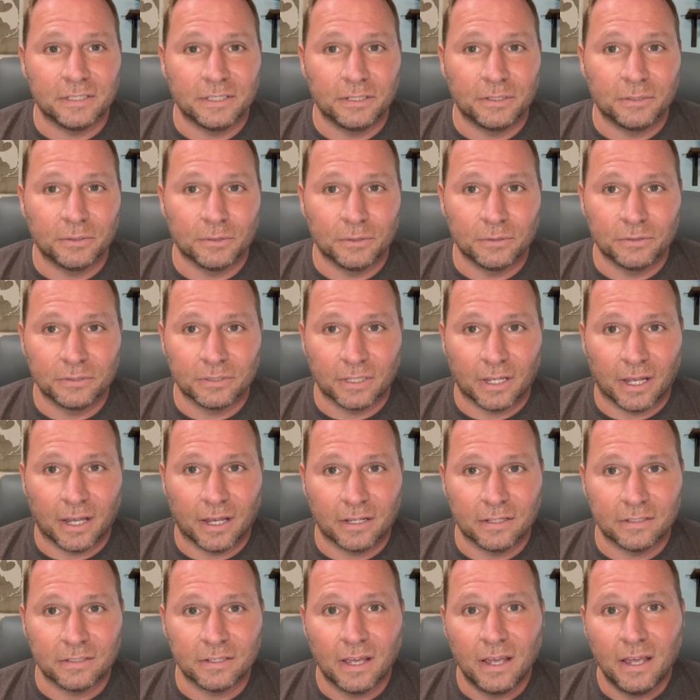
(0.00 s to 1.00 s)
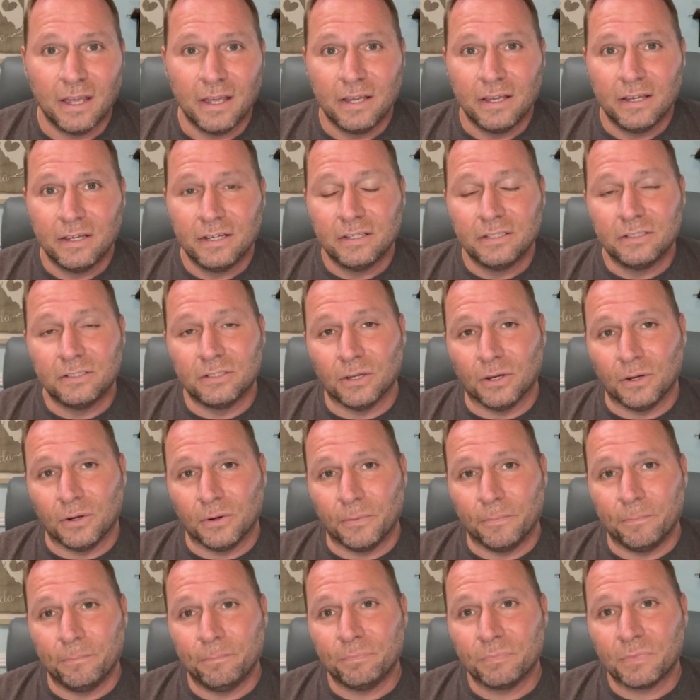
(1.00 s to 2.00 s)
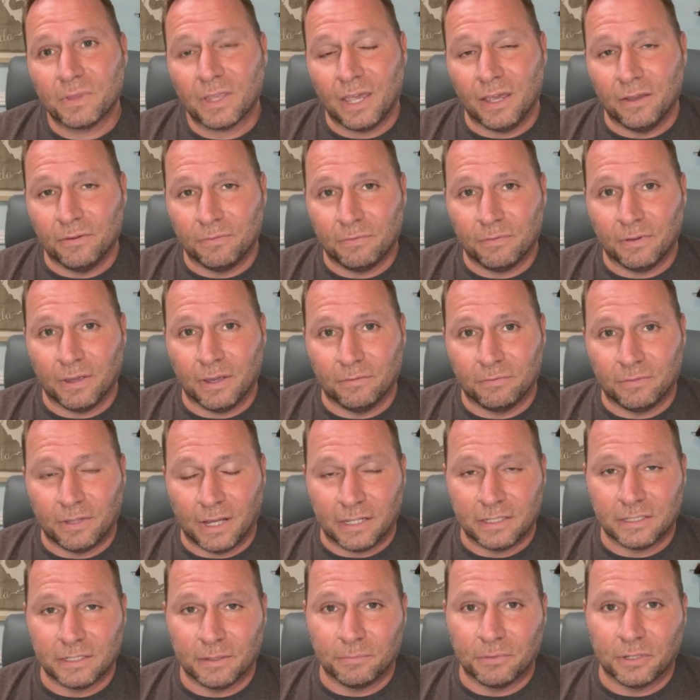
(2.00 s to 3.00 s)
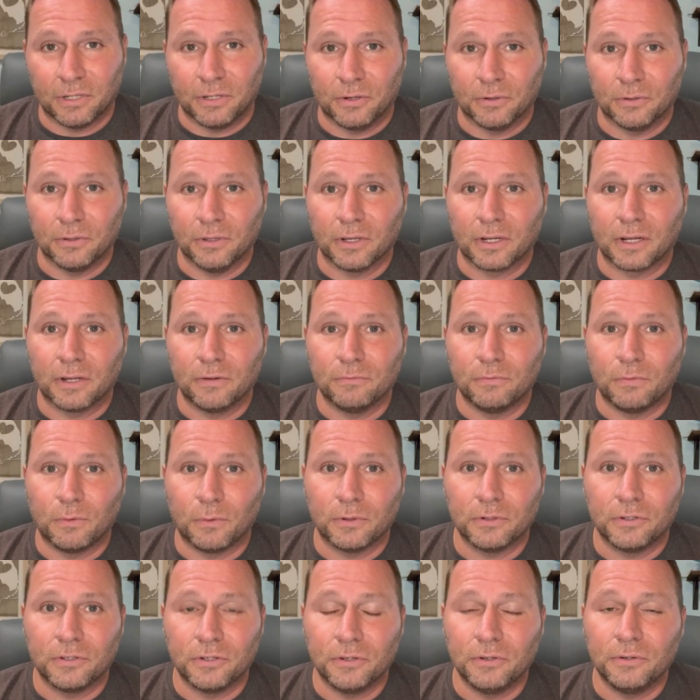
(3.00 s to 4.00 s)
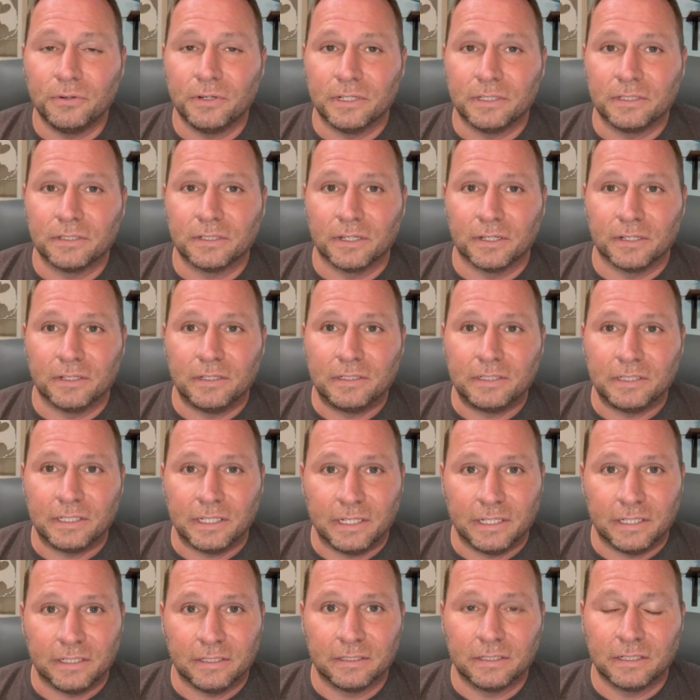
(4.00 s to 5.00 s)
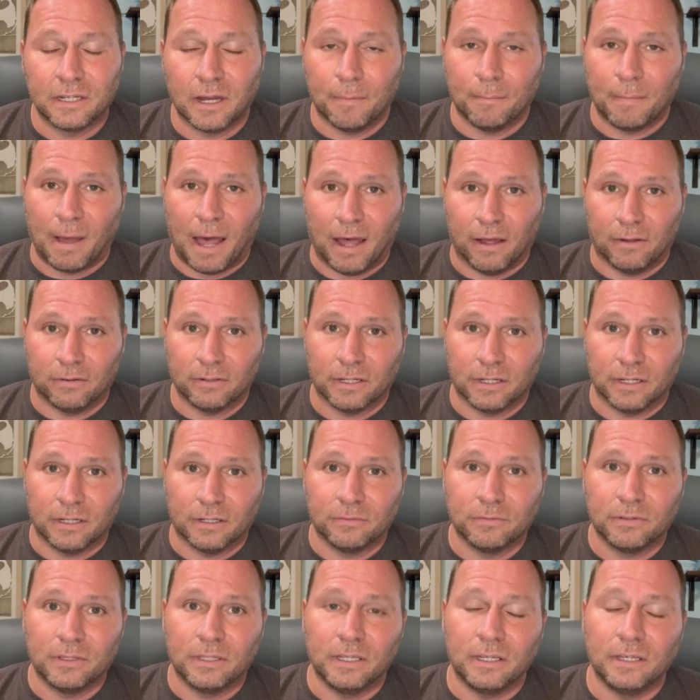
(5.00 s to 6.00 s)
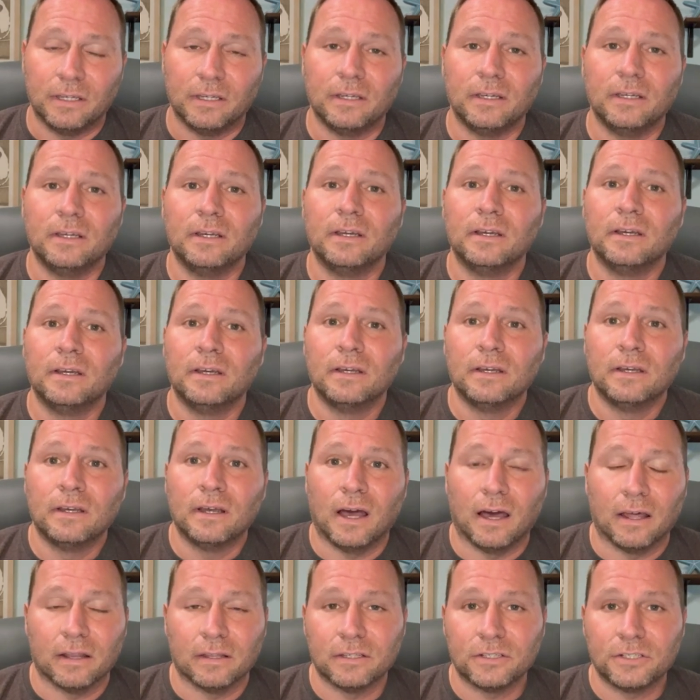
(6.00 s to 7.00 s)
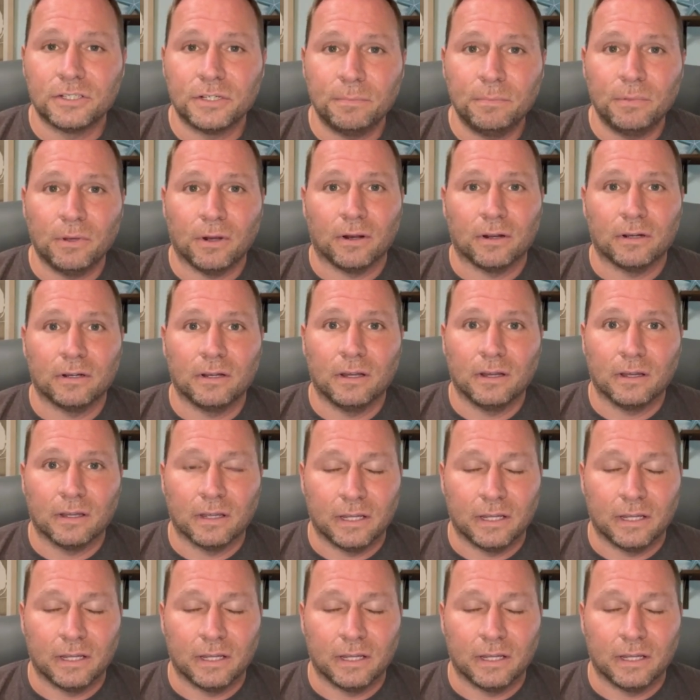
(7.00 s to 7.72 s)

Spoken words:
Cruise Lines. So if that's something you're looking forward to, it's good to see it come out of the shipyard.